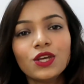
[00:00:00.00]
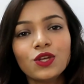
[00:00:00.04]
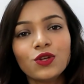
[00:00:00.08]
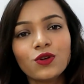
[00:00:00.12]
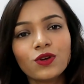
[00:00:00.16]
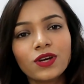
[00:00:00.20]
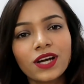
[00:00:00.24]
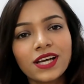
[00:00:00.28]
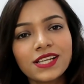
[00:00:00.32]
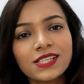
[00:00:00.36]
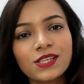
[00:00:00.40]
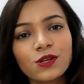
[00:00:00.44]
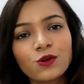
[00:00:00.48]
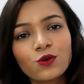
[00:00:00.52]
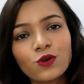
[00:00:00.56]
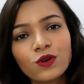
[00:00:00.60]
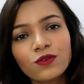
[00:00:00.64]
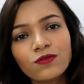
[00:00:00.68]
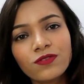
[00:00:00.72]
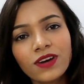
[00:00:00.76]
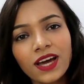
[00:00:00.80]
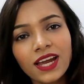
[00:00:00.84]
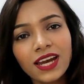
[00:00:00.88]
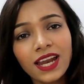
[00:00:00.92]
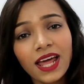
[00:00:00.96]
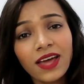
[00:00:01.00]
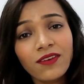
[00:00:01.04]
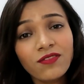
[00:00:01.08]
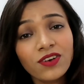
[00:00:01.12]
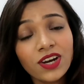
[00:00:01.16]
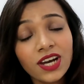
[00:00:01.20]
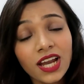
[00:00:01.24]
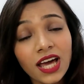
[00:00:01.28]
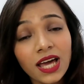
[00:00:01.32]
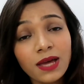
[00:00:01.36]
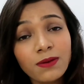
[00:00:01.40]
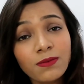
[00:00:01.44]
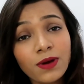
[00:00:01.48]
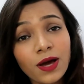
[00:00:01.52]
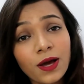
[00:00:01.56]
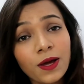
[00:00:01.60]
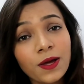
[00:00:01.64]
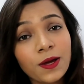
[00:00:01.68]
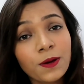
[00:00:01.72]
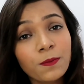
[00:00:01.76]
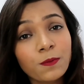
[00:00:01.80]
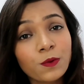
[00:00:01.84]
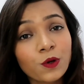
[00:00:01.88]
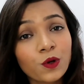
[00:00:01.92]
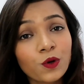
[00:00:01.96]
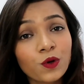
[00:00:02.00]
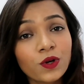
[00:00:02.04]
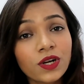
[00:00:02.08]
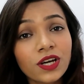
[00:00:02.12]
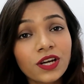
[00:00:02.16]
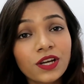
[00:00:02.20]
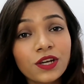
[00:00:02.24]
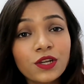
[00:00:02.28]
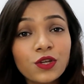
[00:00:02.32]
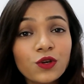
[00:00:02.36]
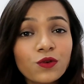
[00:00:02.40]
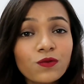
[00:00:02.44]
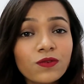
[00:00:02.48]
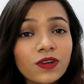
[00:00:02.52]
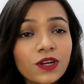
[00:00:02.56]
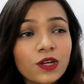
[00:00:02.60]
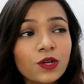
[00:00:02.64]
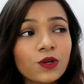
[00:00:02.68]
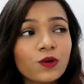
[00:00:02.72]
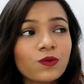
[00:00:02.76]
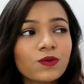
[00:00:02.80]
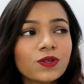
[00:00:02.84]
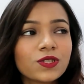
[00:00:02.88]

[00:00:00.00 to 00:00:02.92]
you guys are notified every time I upload a new video,